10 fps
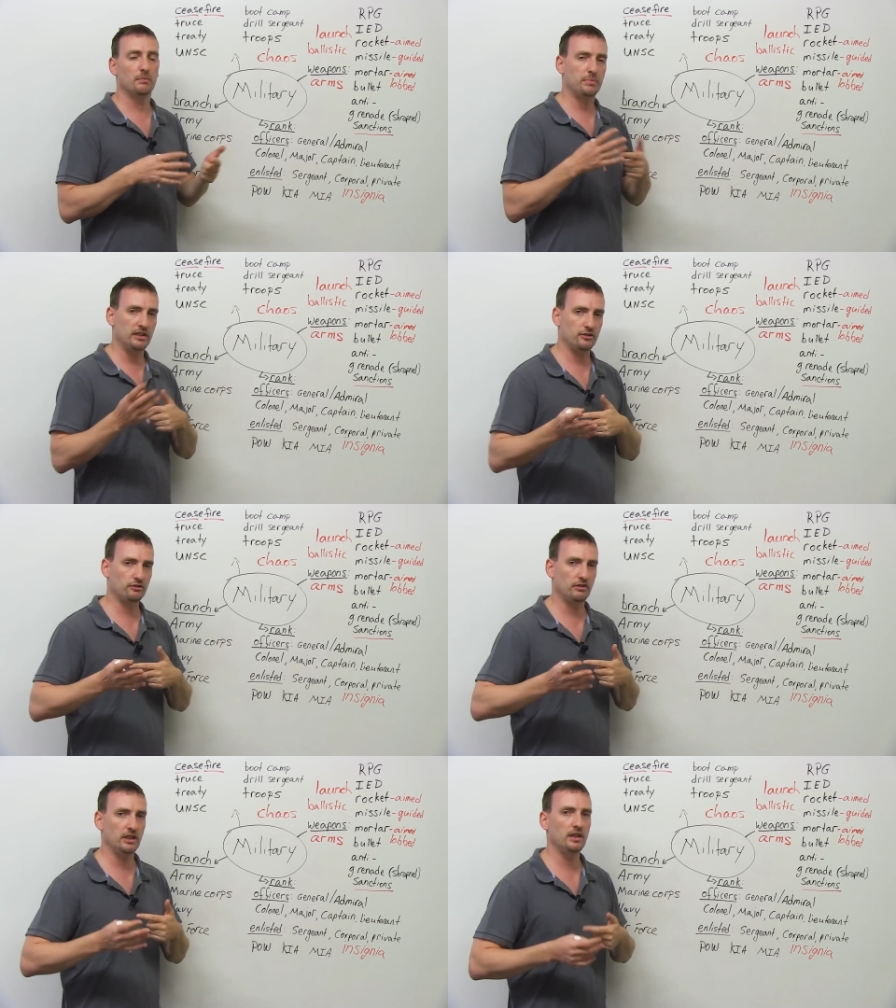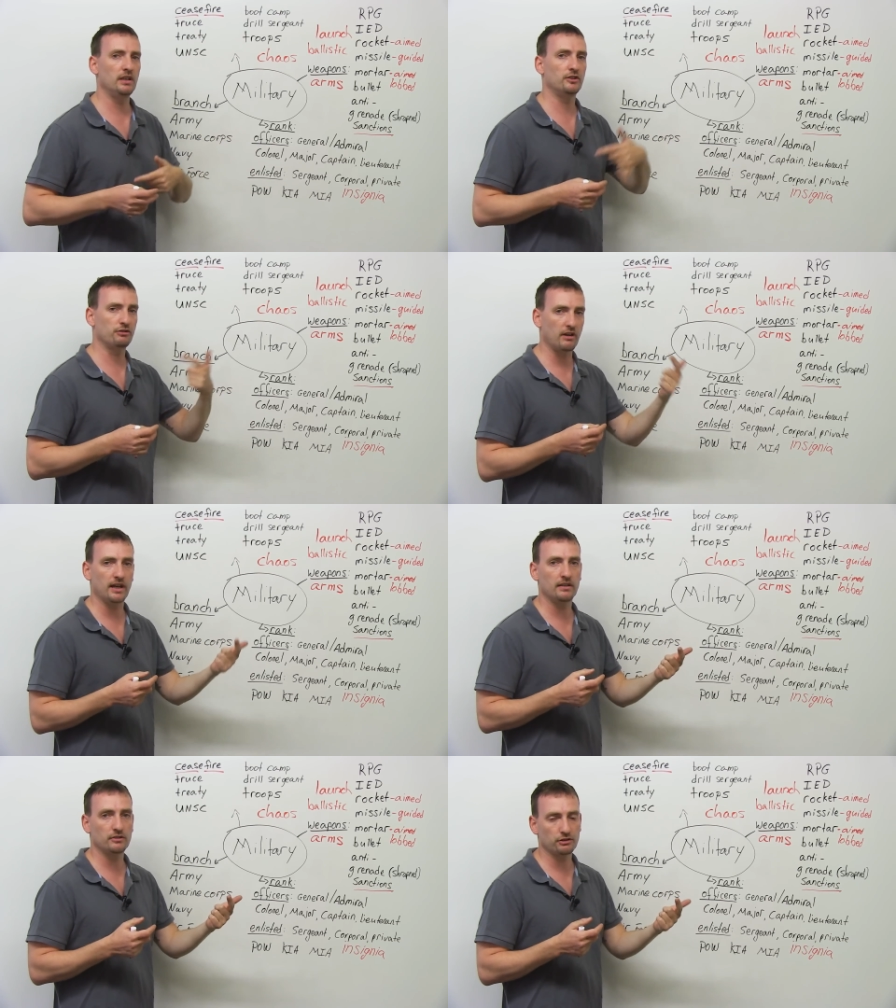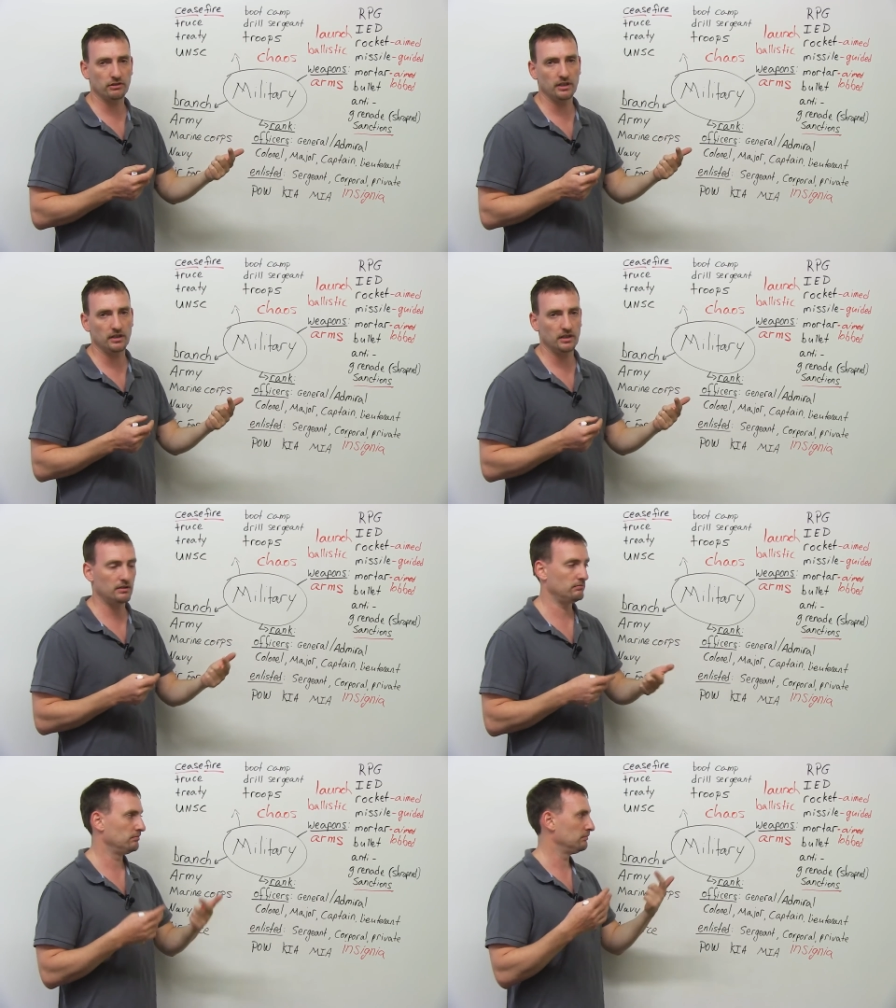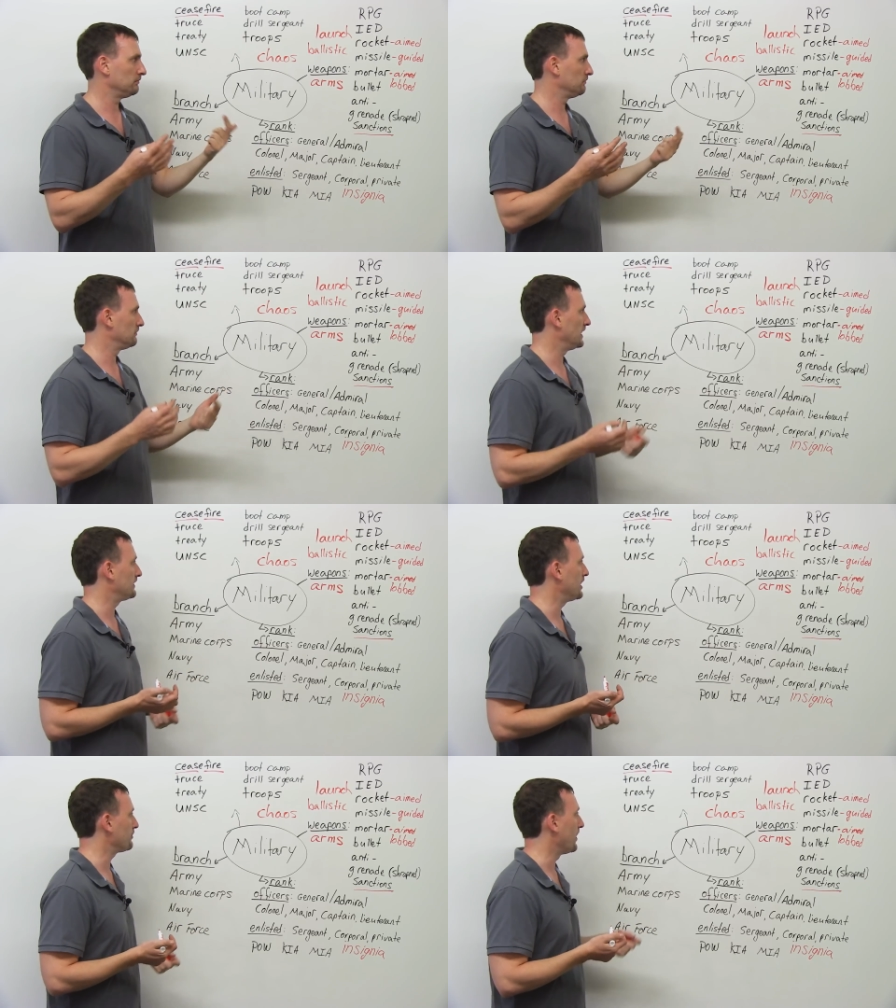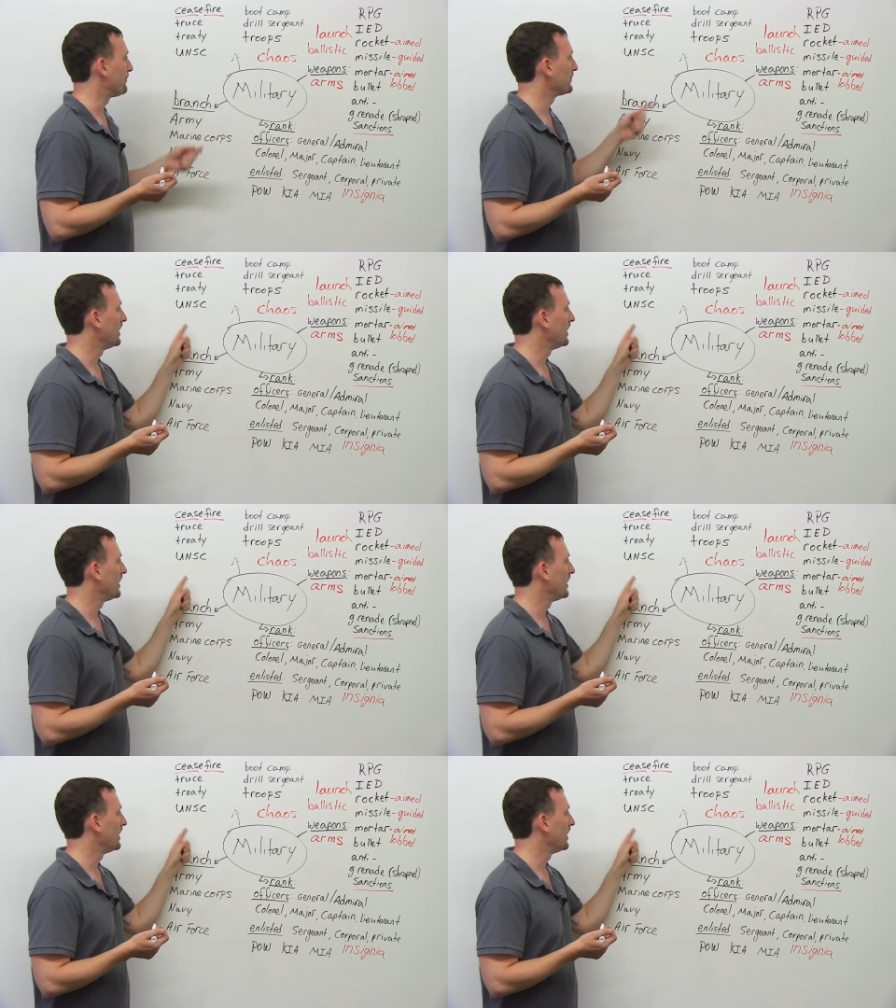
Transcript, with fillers: Peace treaty, trade treaty, et cetera.